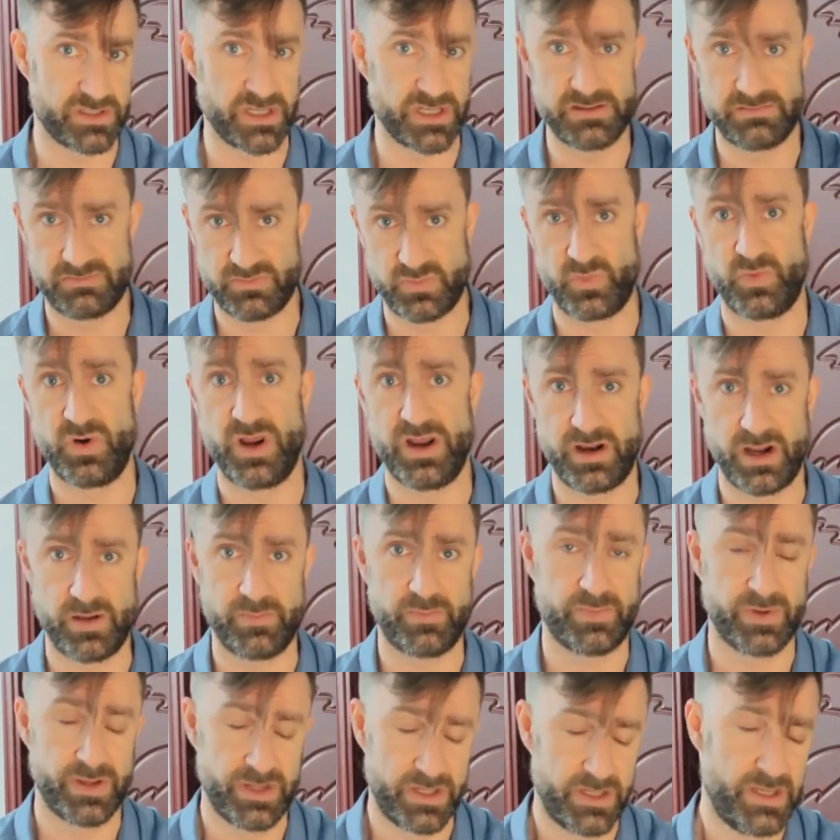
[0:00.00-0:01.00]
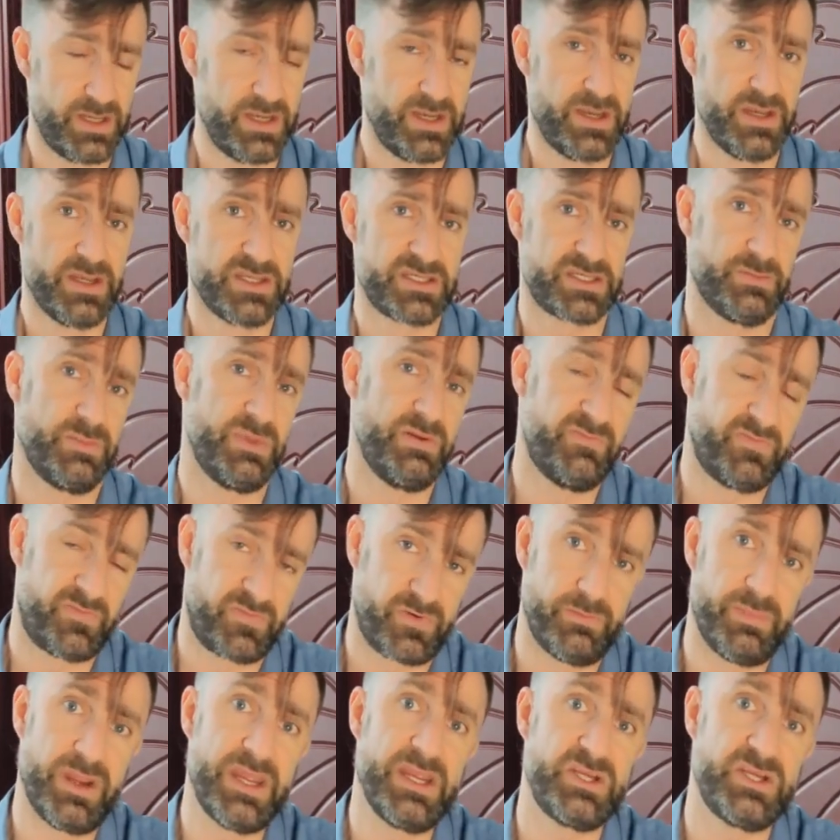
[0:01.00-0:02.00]
I read up some
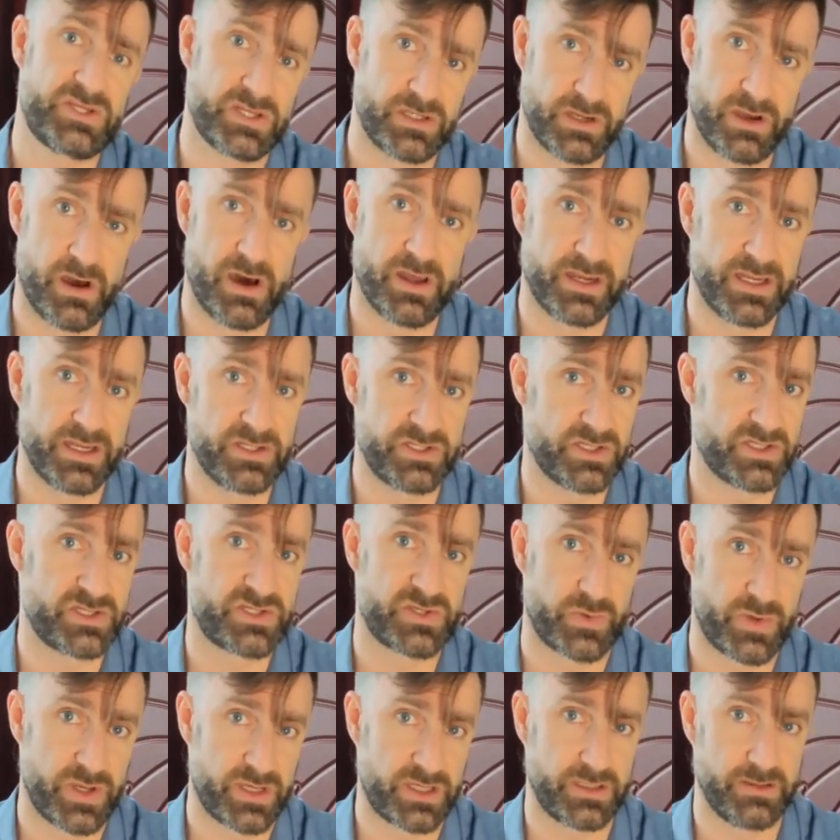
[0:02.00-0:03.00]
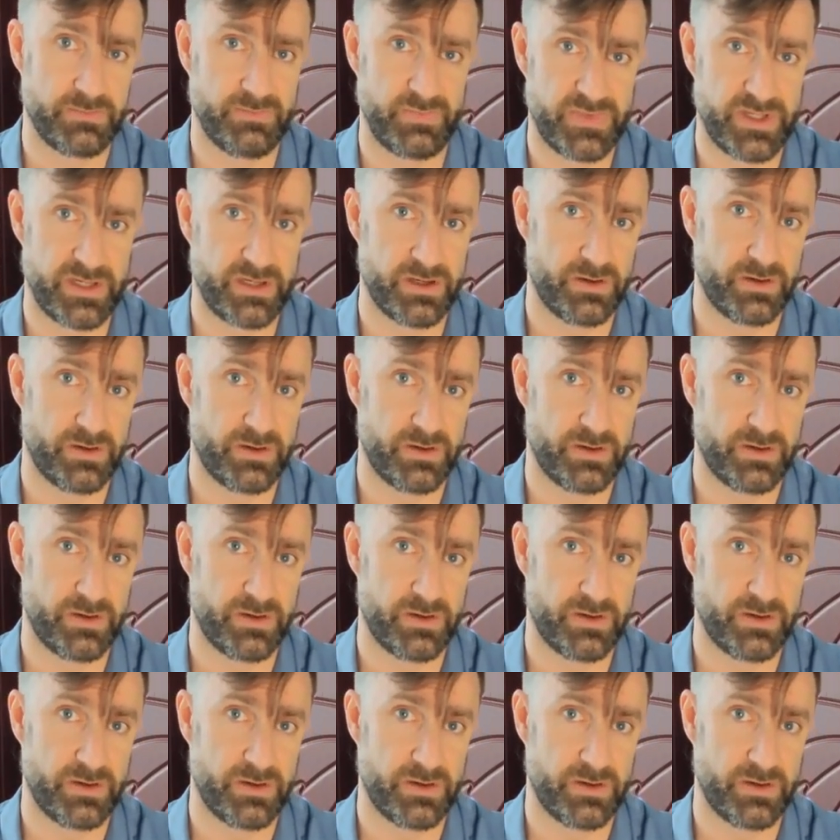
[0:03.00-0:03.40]
information on it just so I can,